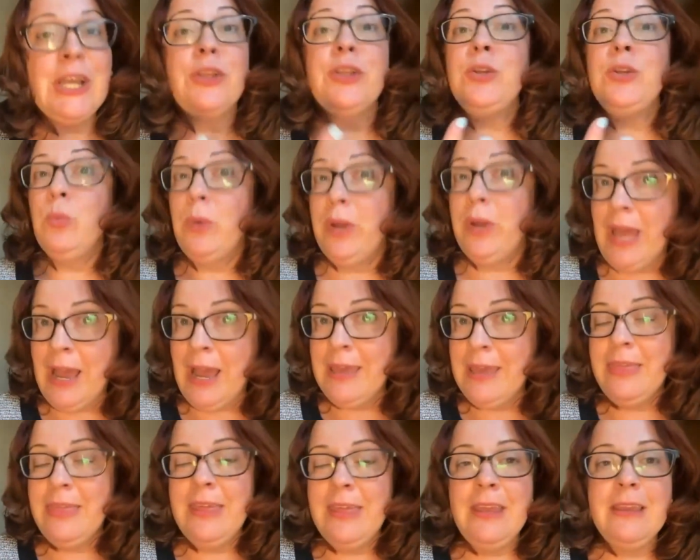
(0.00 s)
tell you what
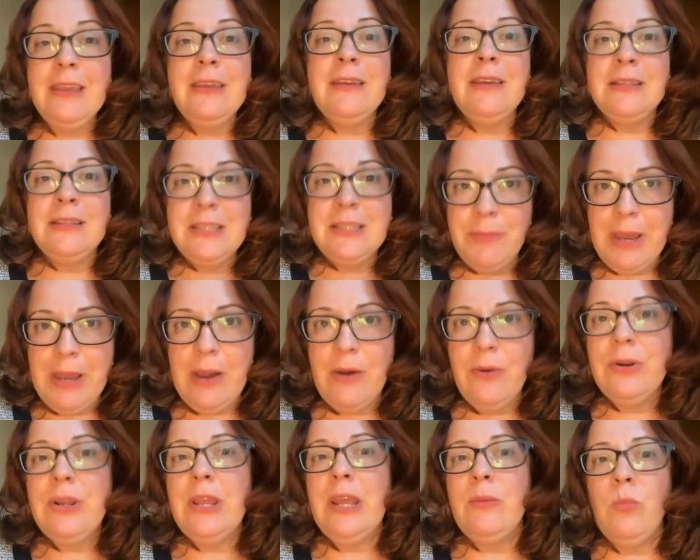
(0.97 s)
I think it's
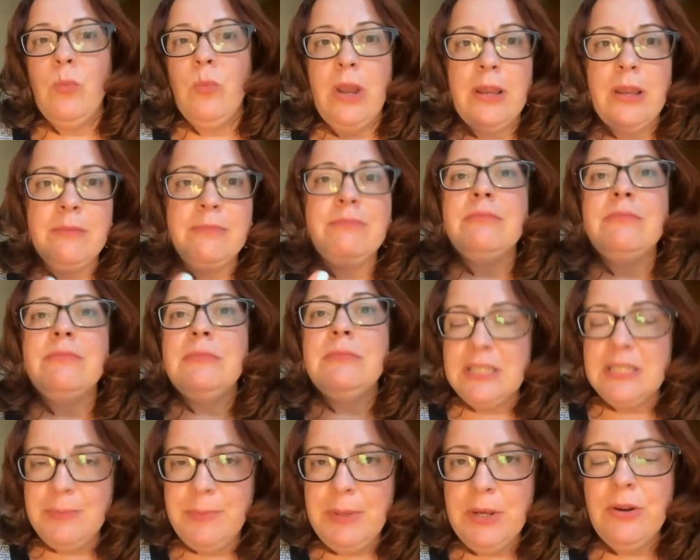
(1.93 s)
about and what
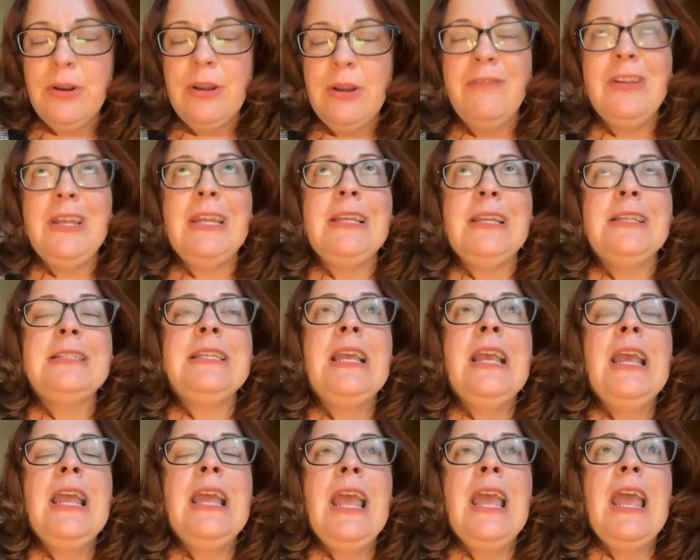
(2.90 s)
the spirit of it
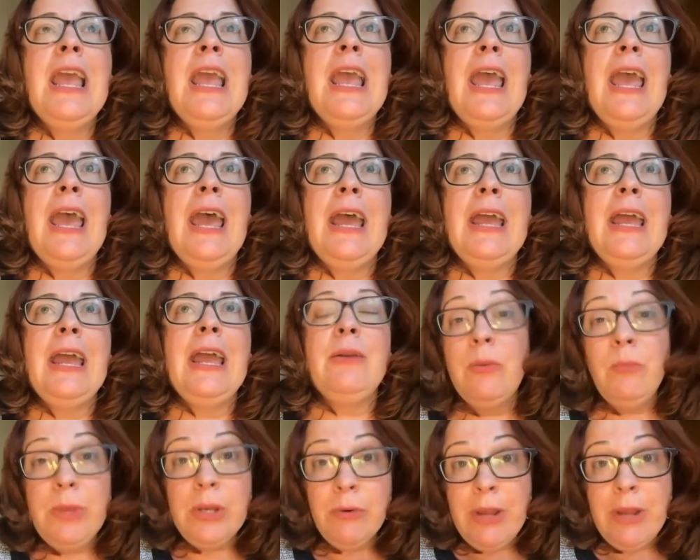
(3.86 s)
is.
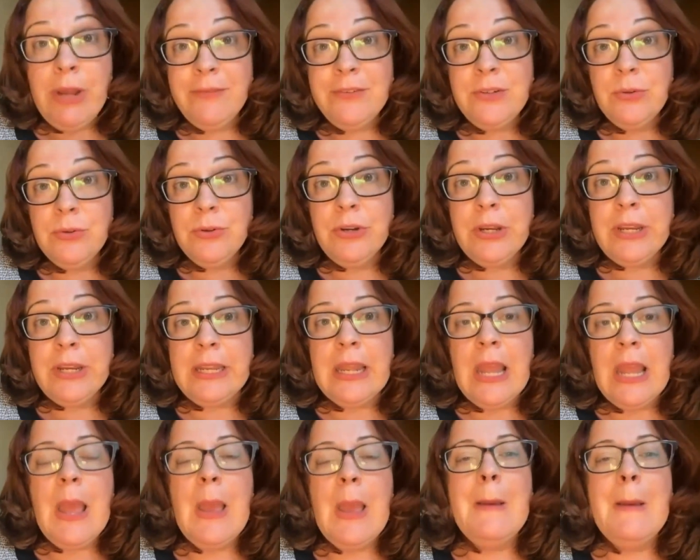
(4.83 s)
And we don't have to
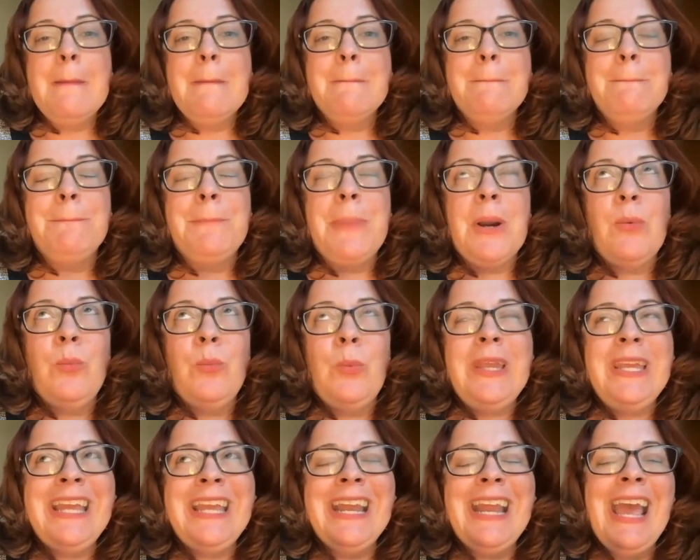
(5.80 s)
agree, but
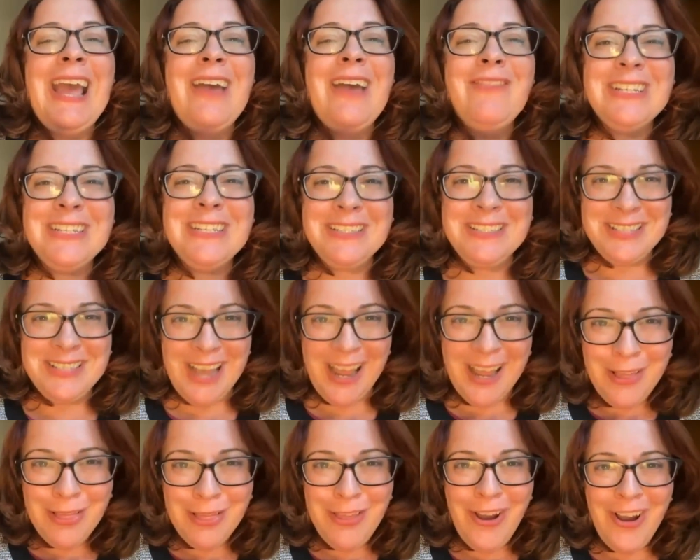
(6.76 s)
we can have a
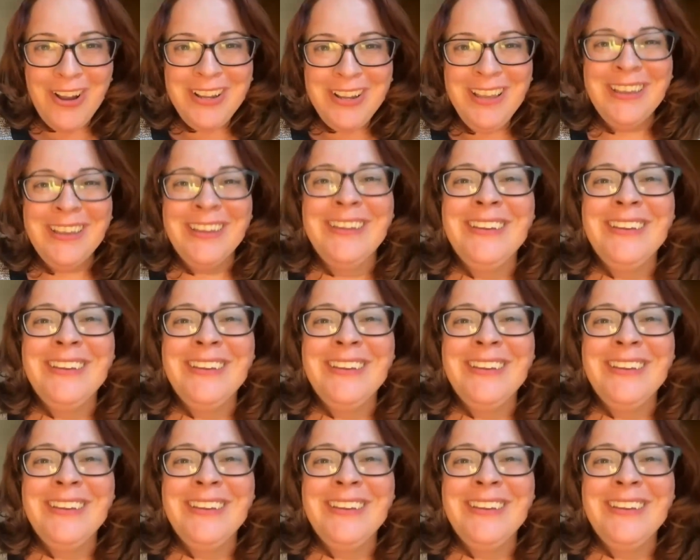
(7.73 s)
dialogue.